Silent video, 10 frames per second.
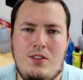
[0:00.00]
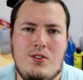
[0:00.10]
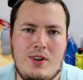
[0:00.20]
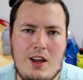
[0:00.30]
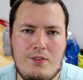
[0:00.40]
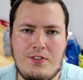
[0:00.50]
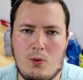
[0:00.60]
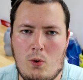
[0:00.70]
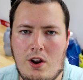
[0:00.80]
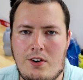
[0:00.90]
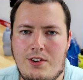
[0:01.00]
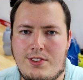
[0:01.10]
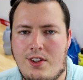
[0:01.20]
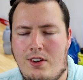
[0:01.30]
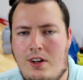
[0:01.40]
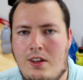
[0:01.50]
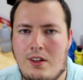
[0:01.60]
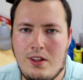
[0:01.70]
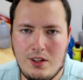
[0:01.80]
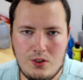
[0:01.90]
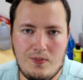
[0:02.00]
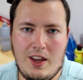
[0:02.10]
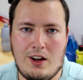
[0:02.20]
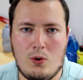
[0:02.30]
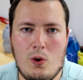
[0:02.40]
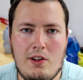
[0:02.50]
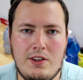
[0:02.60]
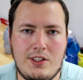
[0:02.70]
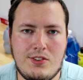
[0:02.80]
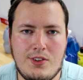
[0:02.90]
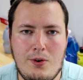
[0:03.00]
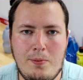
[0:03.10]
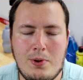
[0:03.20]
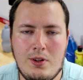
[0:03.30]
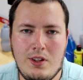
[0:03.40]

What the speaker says: So now if your water is good, you've got a quality soap,